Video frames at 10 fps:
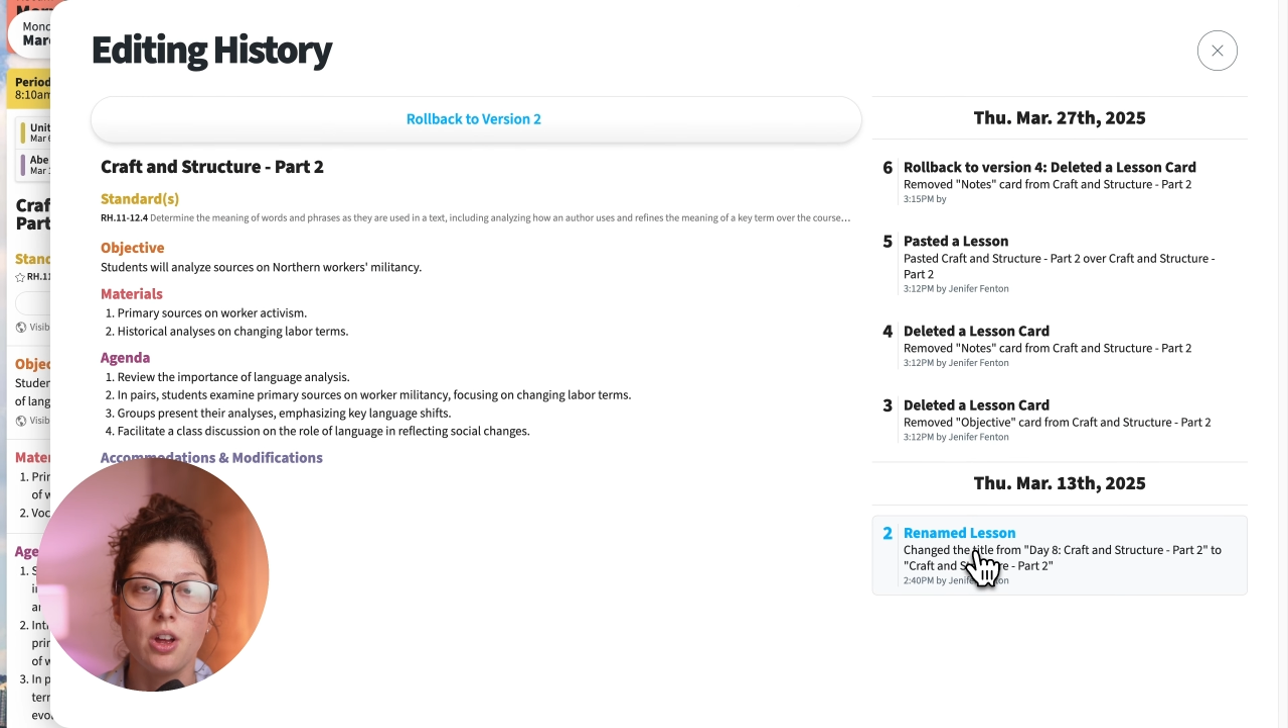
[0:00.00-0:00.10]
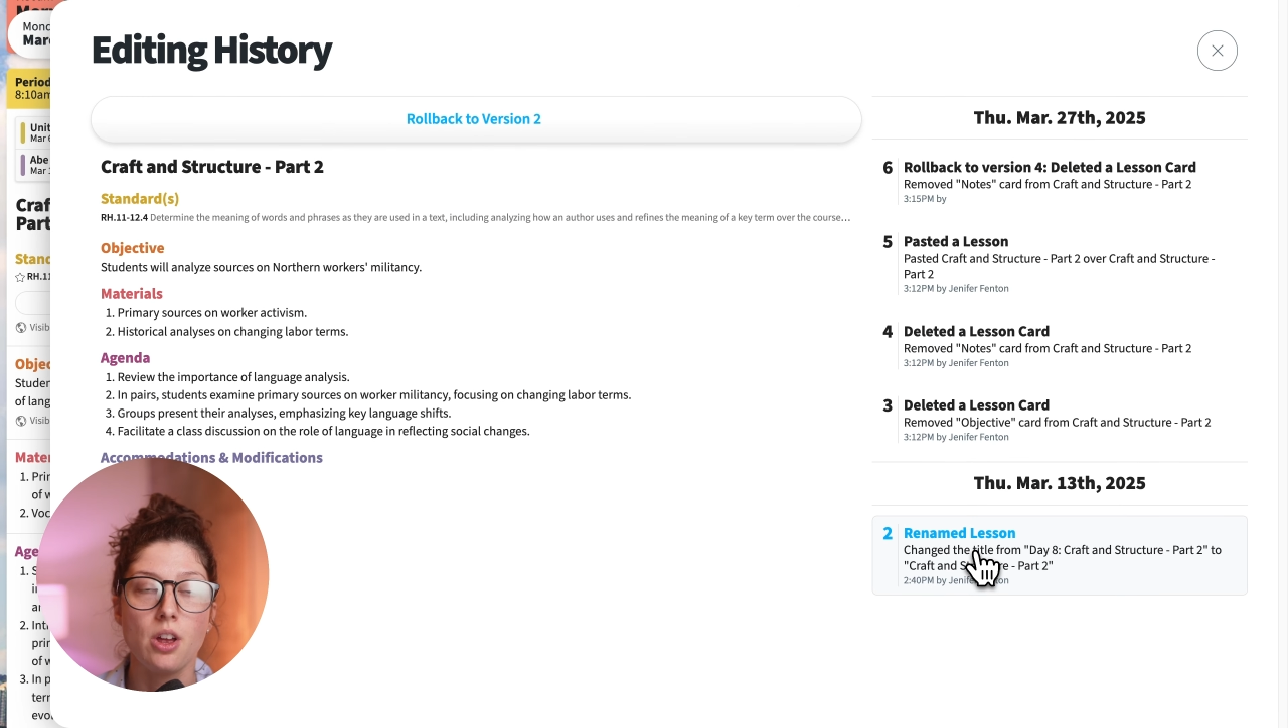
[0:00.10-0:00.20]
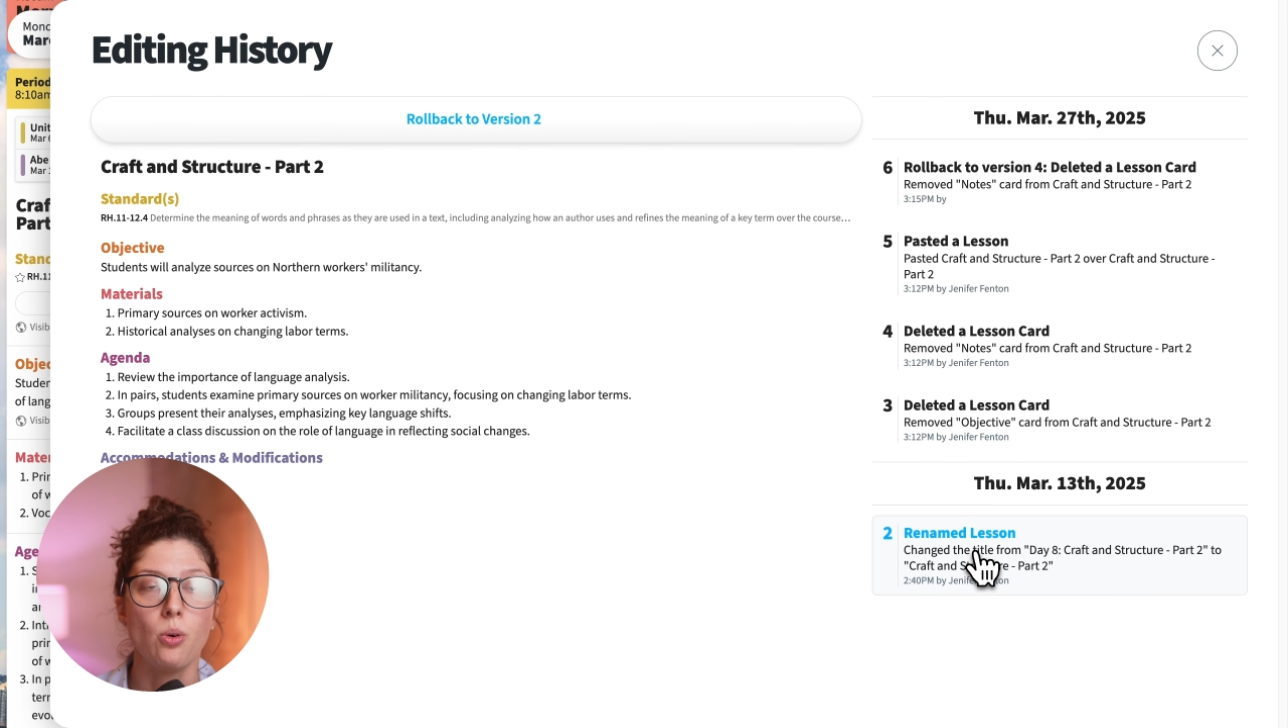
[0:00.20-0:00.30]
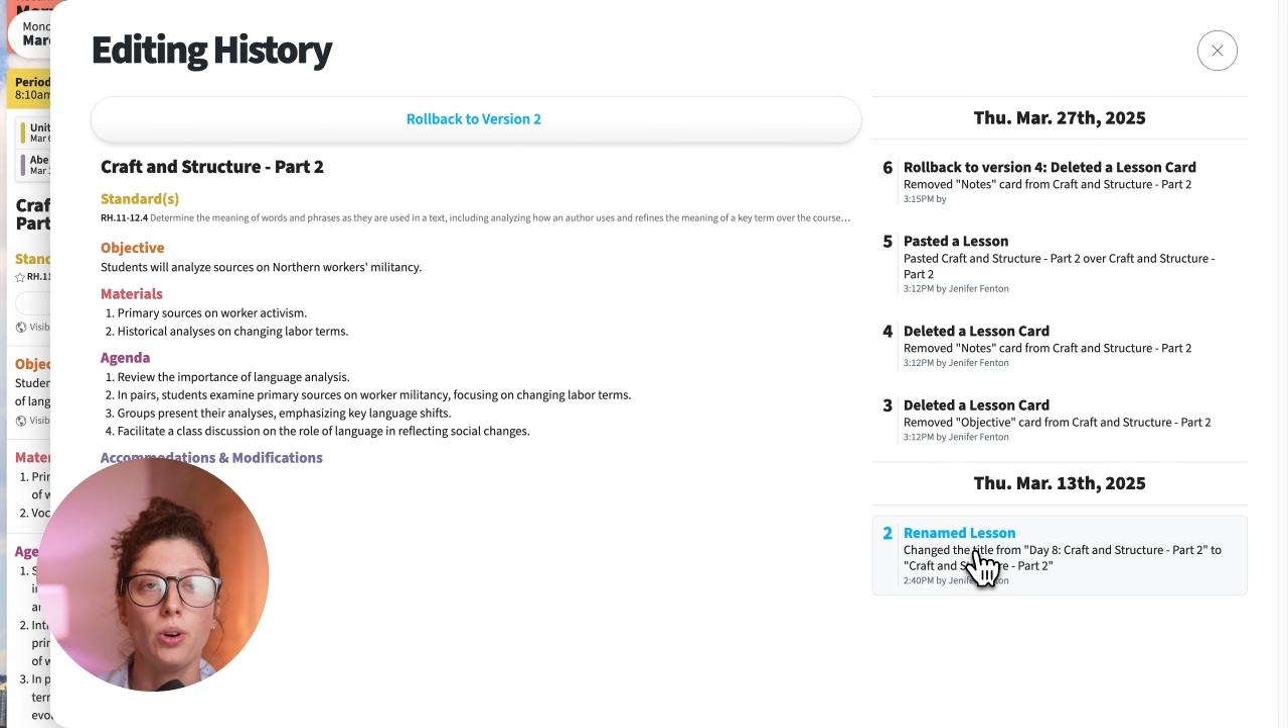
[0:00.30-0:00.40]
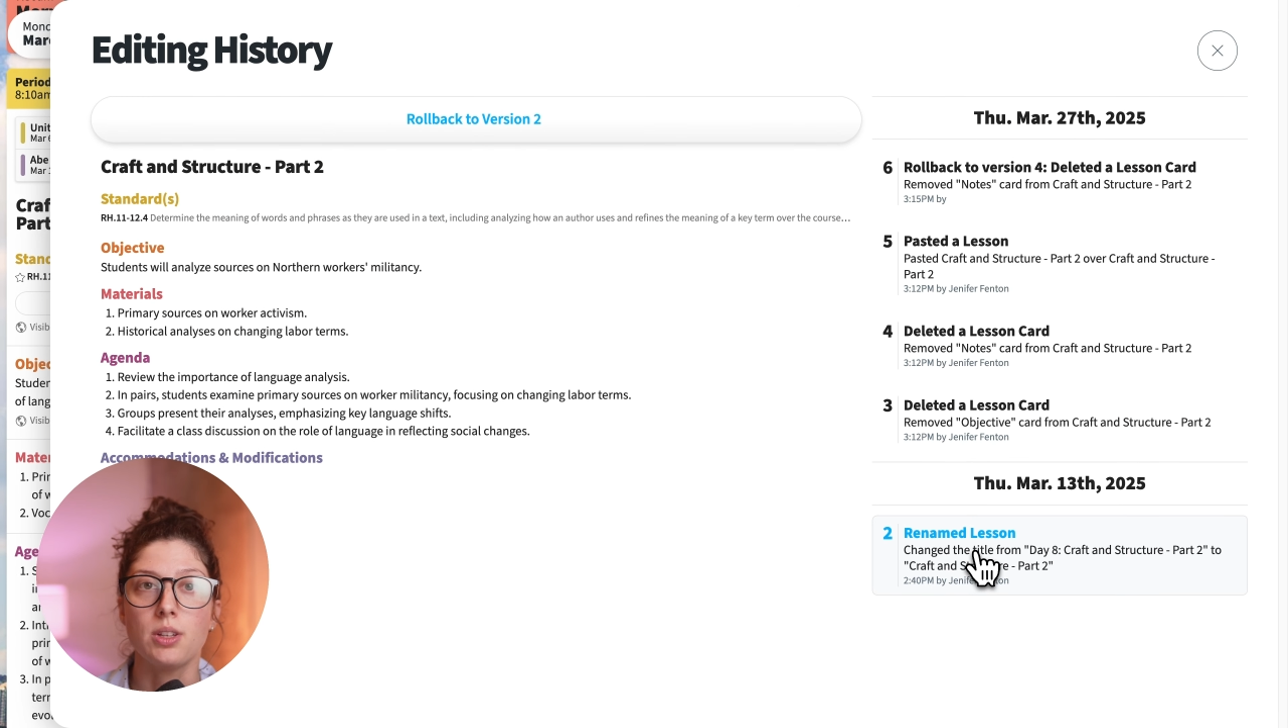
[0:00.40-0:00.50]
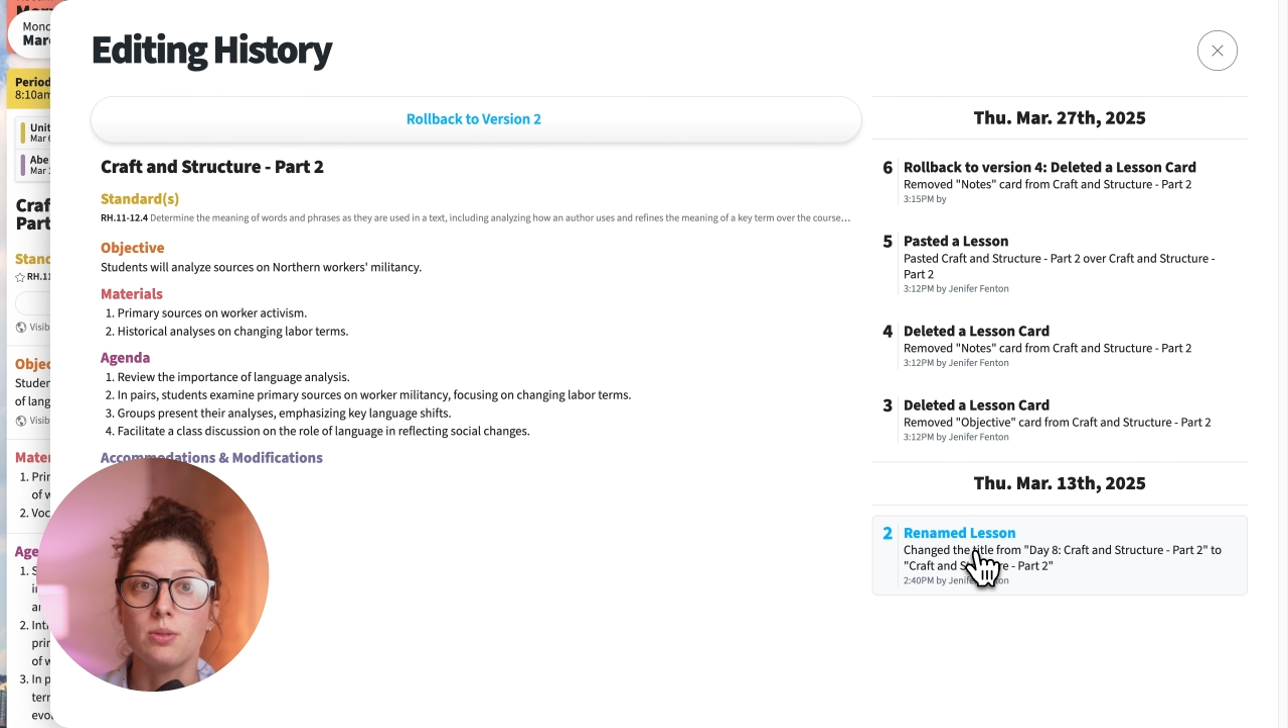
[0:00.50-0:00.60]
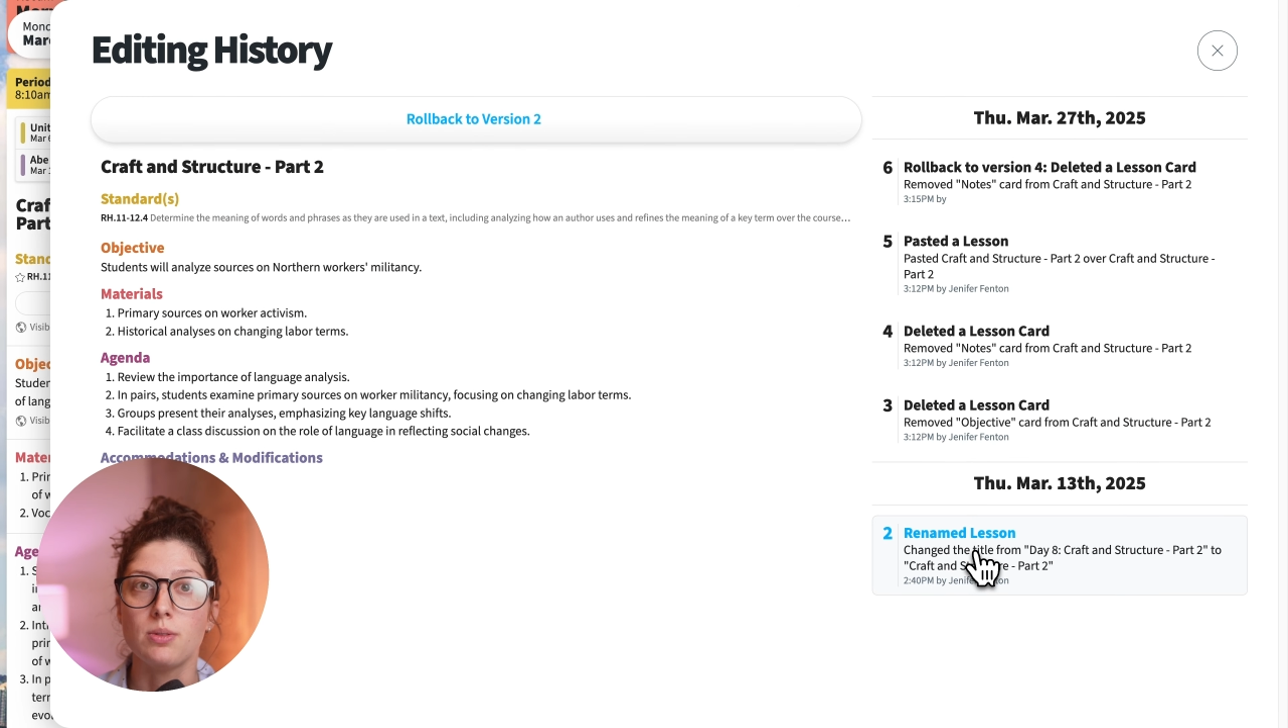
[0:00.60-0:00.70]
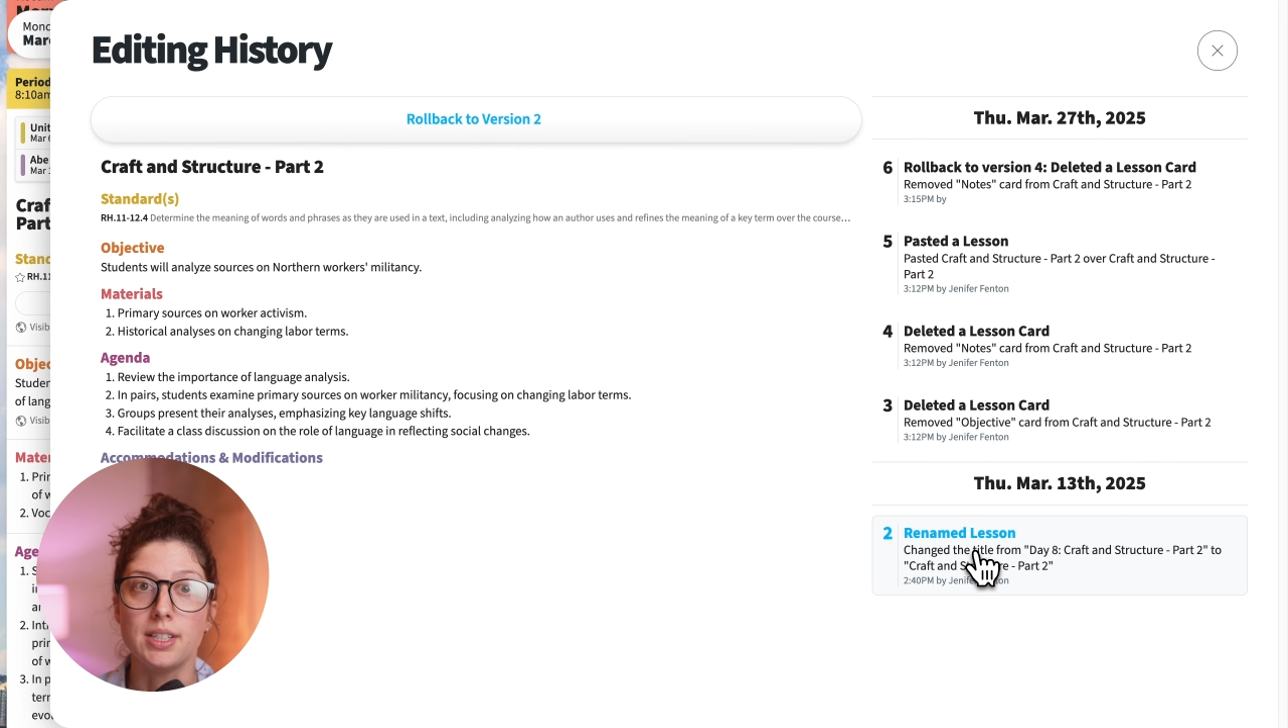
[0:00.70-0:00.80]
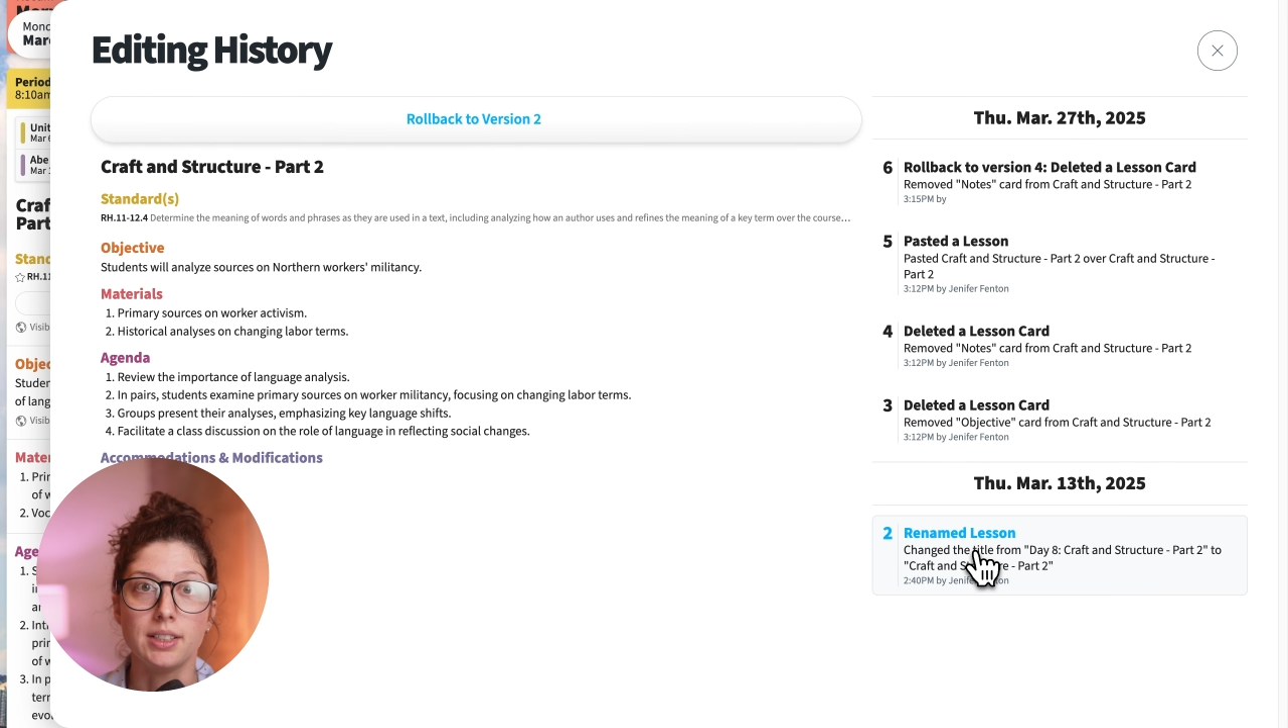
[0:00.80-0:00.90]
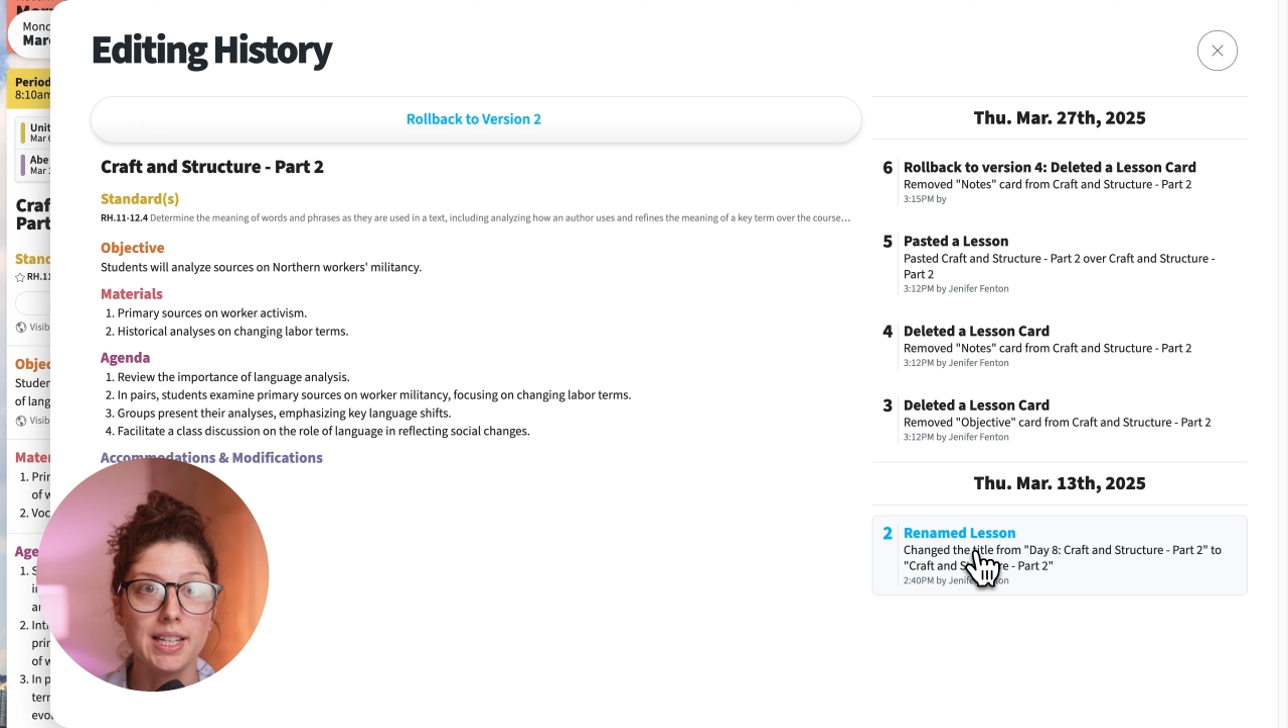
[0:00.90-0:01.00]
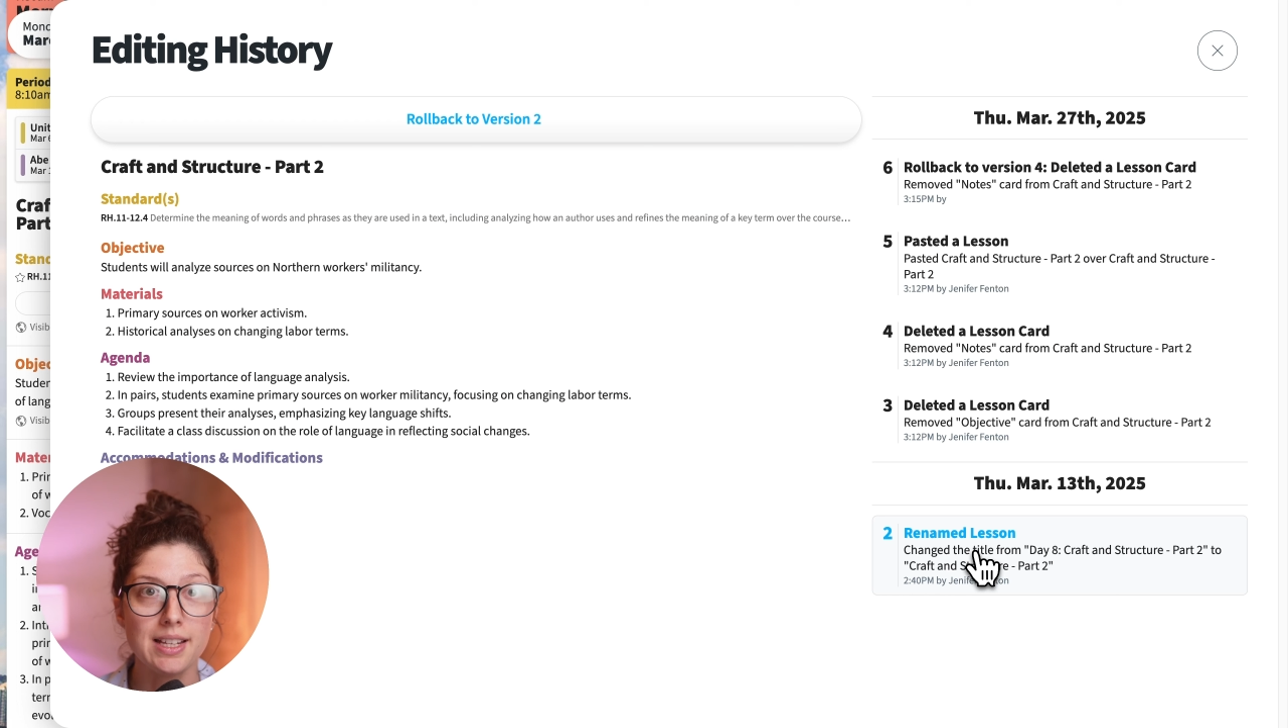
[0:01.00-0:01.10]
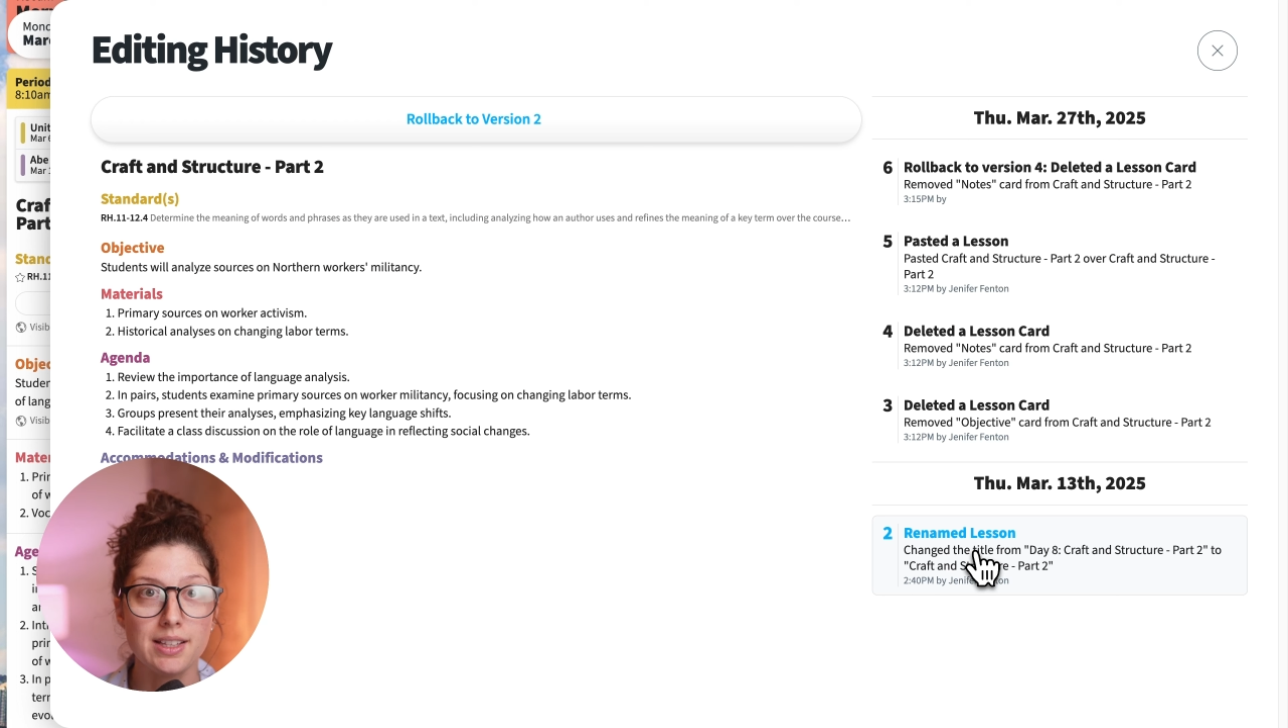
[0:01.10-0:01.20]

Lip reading: or you delete